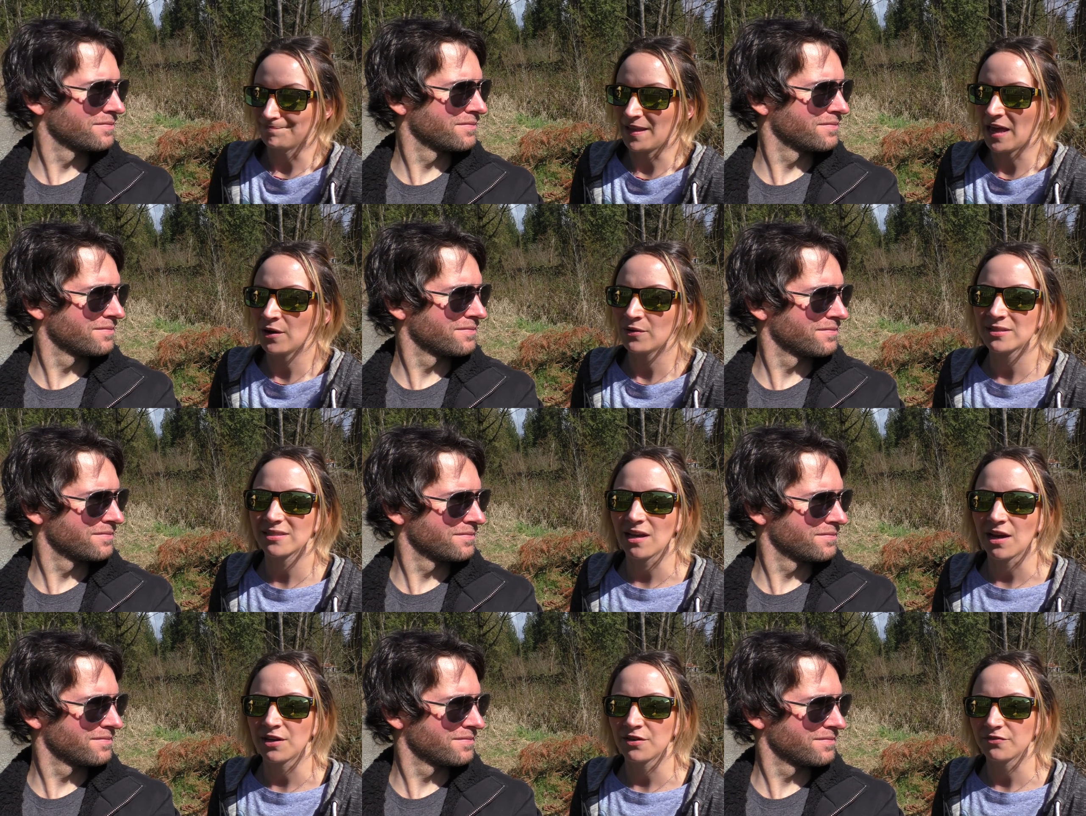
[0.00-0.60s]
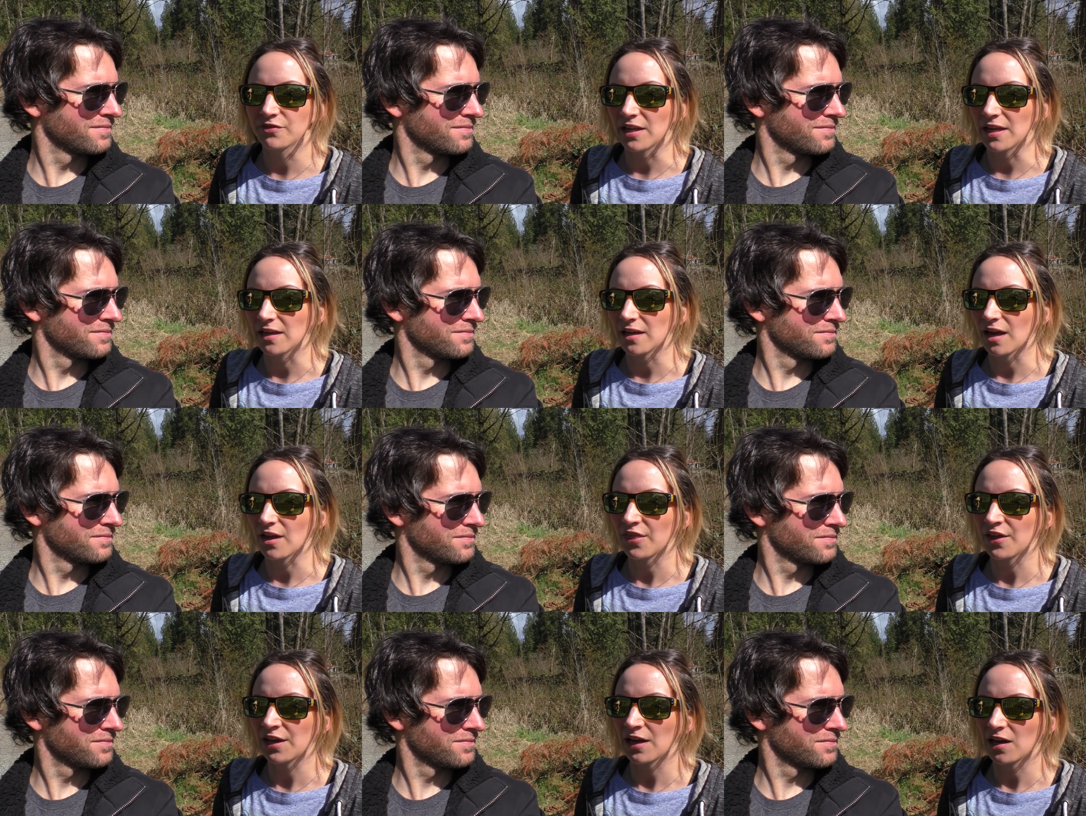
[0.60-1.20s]
Speaker 1: Now it's kind of
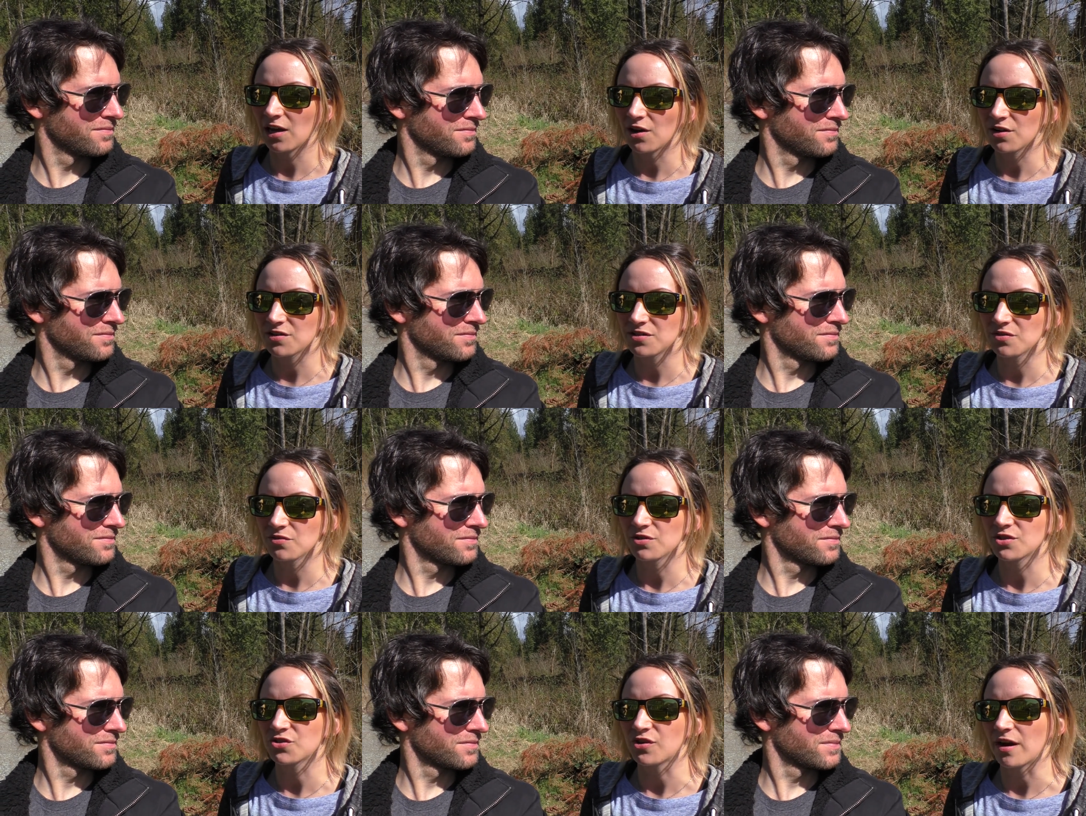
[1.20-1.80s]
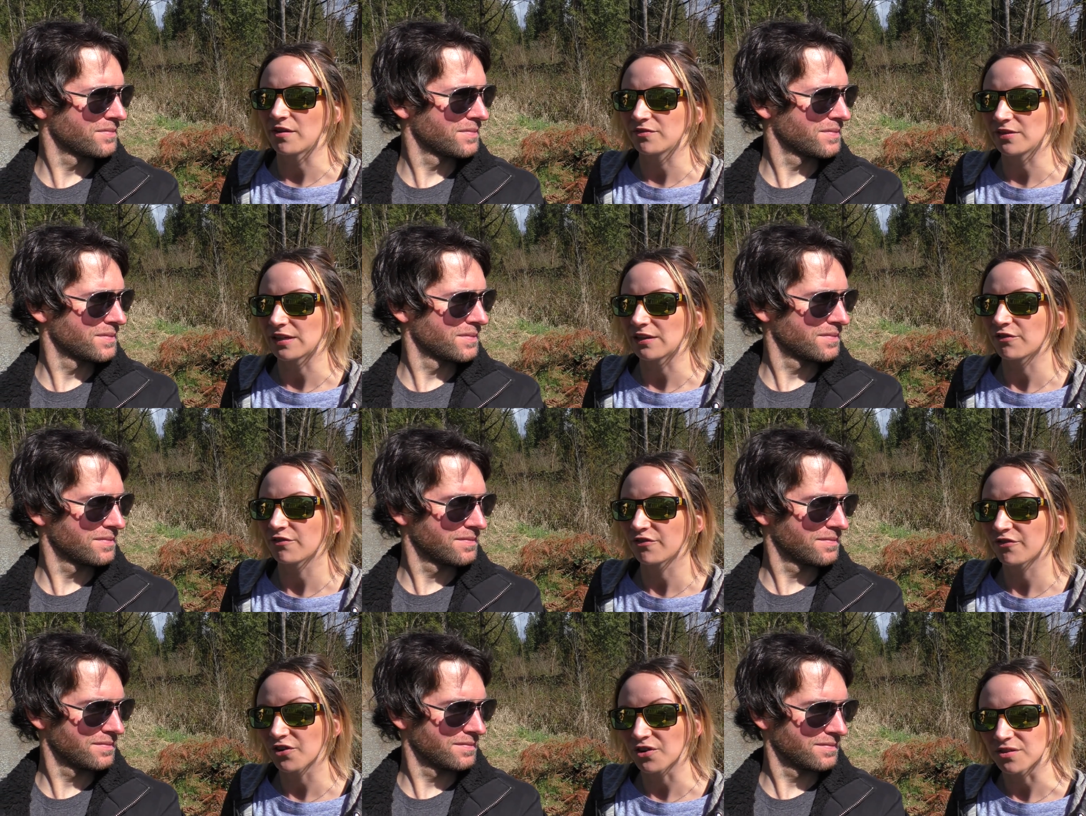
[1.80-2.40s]
like, I think I got to do the
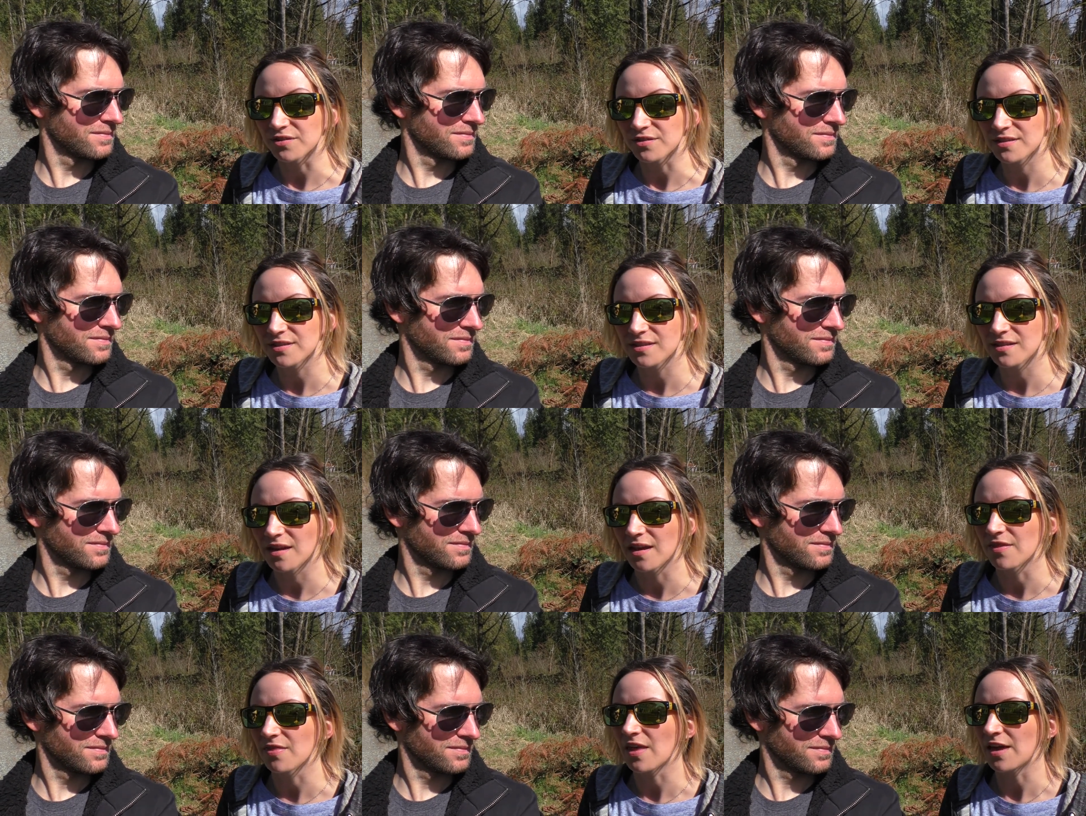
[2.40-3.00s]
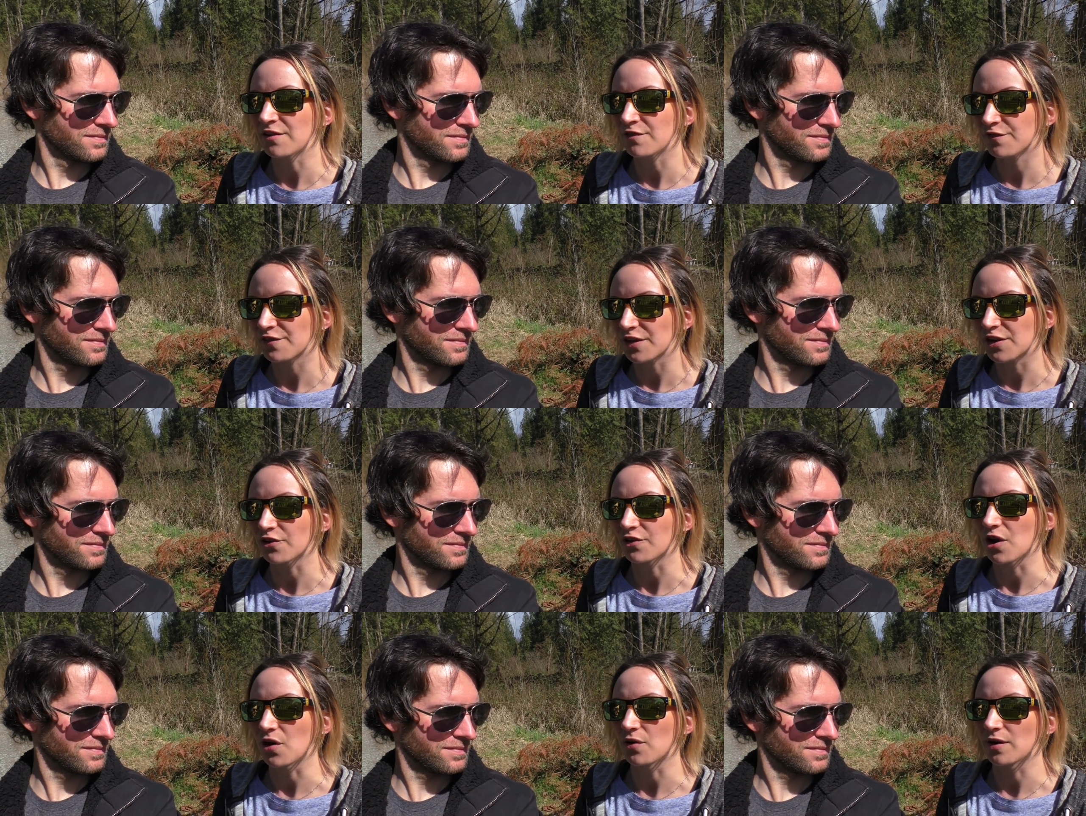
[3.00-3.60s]
traveling first and then
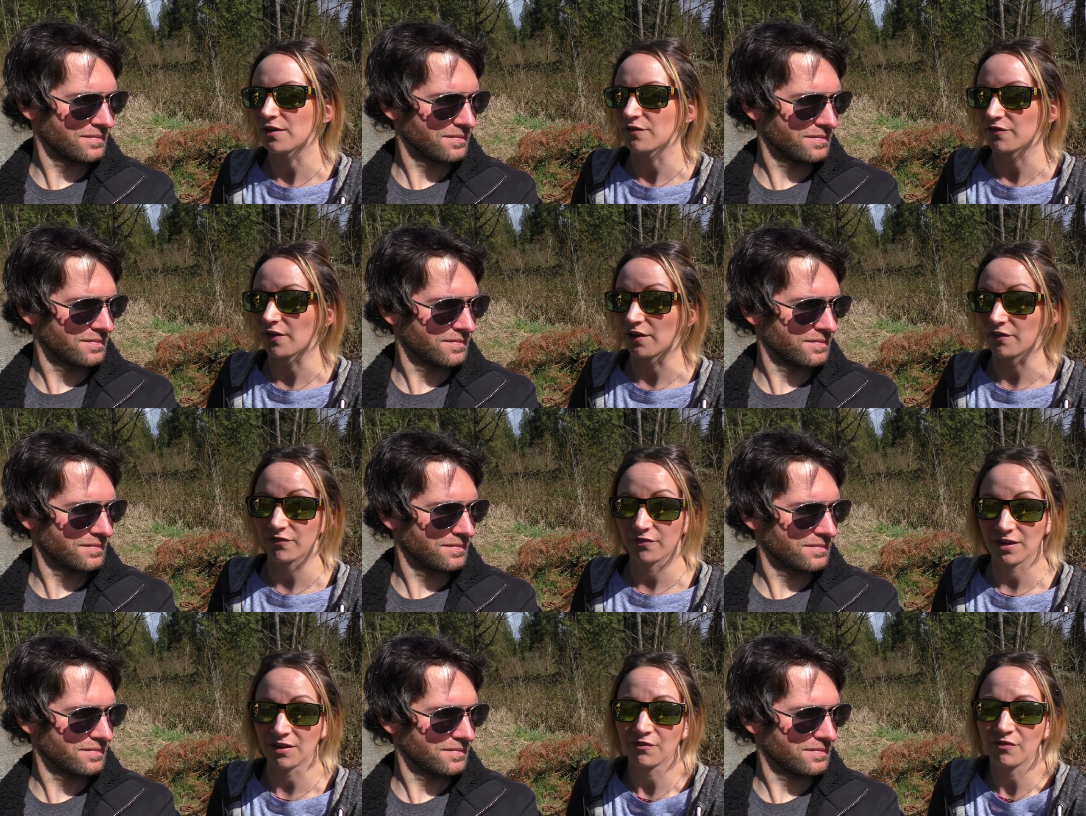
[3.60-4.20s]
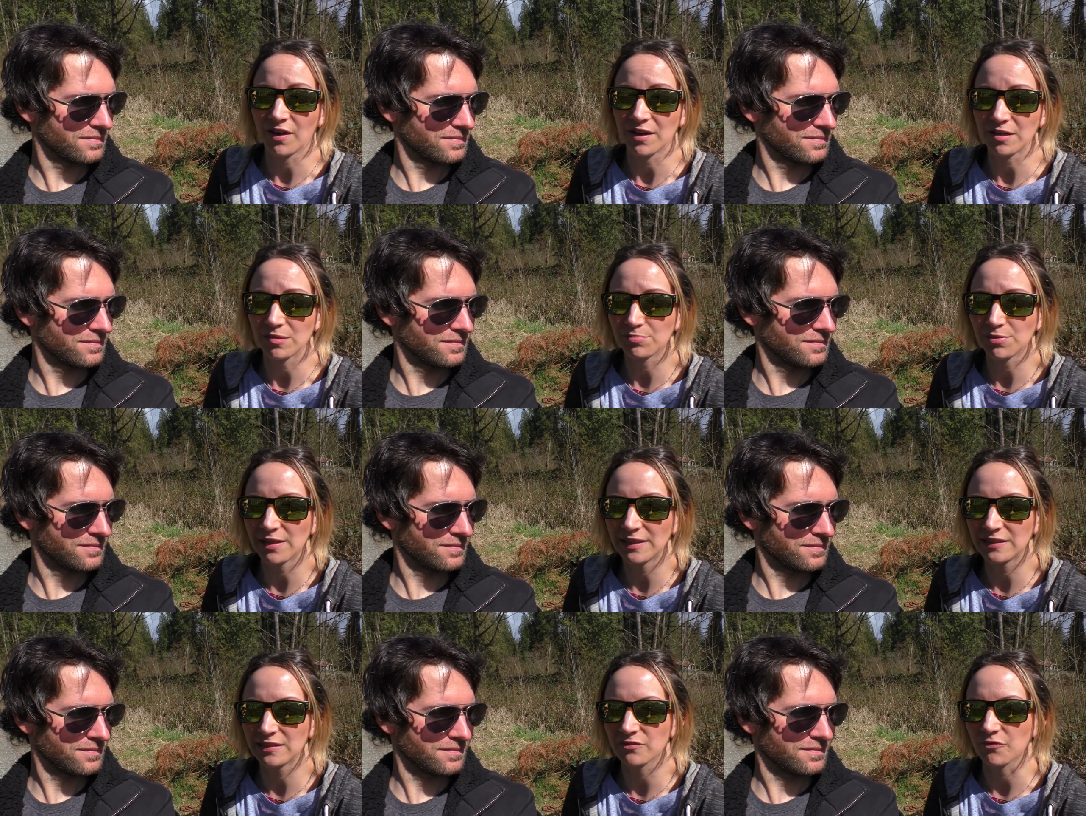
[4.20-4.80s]
figure out if I can find a
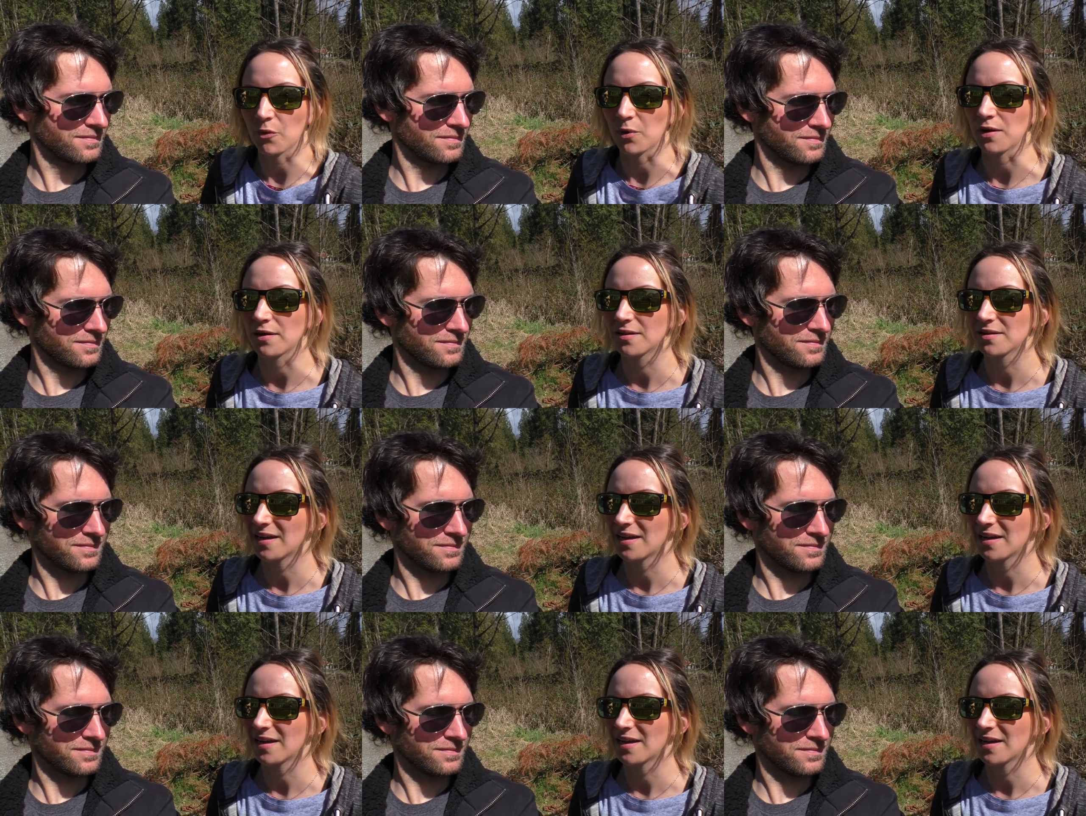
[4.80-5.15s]
place for it.